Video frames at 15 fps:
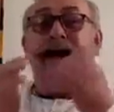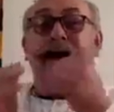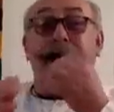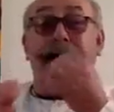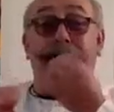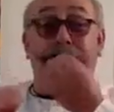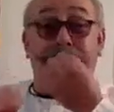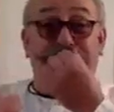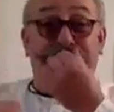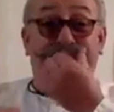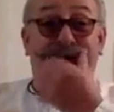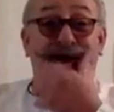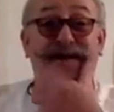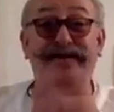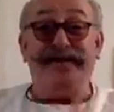and I was
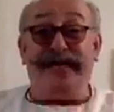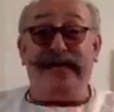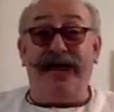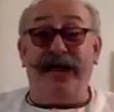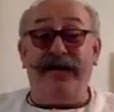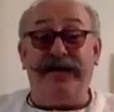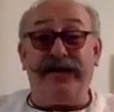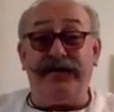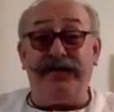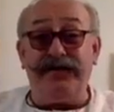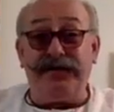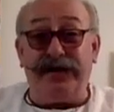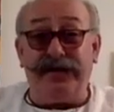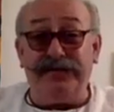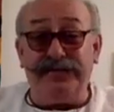chanting Hare
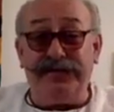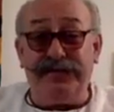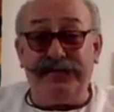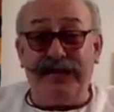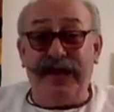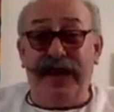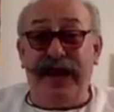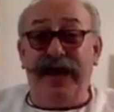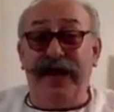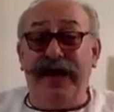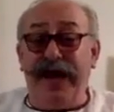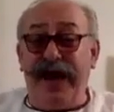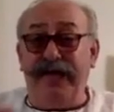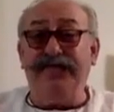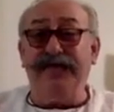Krishna, and I
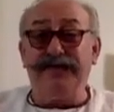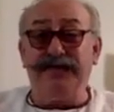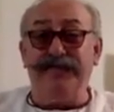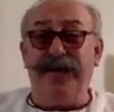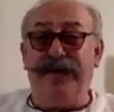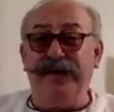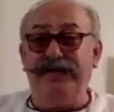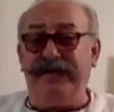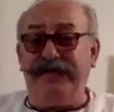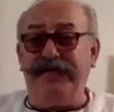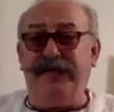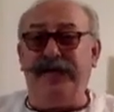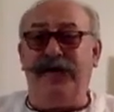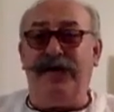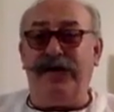had this melody
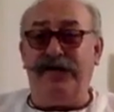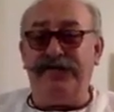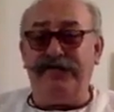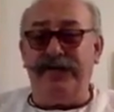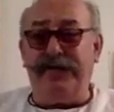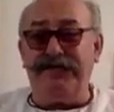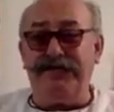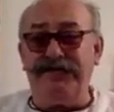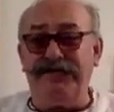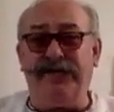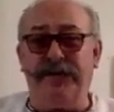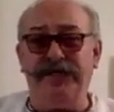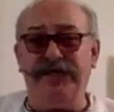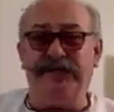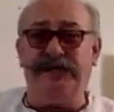that I would mention the
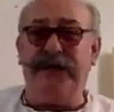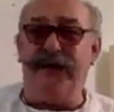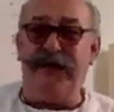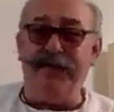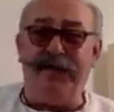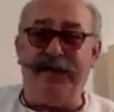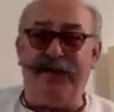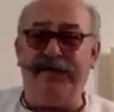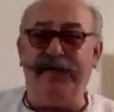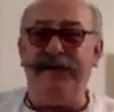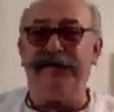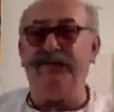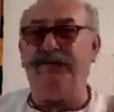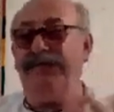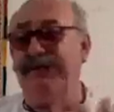other. It was an A minor thing
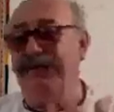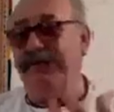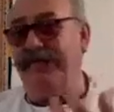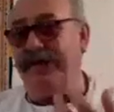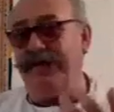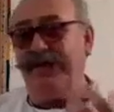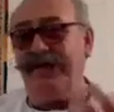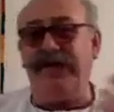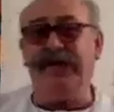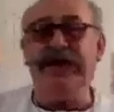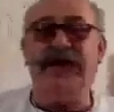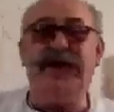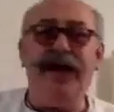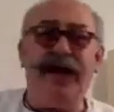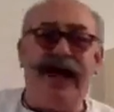to a B minor thing,
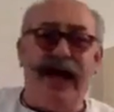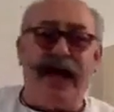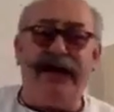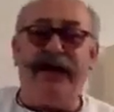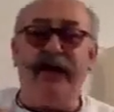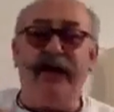and it